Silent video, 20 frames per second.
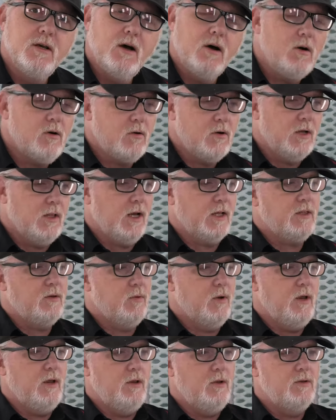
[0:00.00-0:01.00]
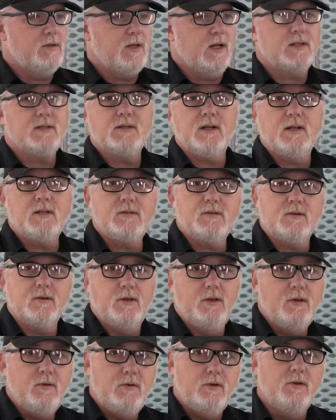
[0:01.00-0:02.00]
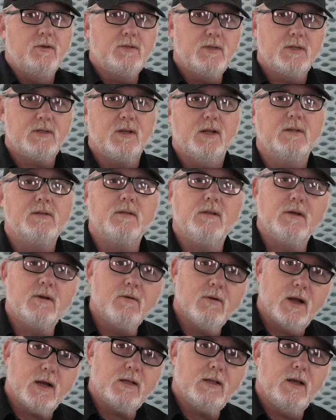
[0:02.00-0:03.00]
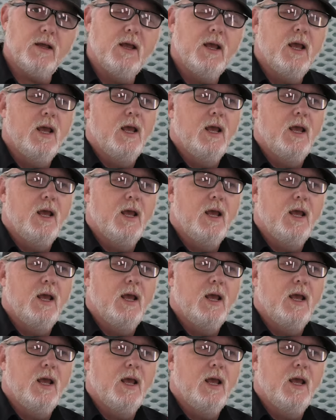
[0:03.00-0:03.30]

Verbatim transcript: Oh, I like the way you used that stencil. You used the stencil incorrectly.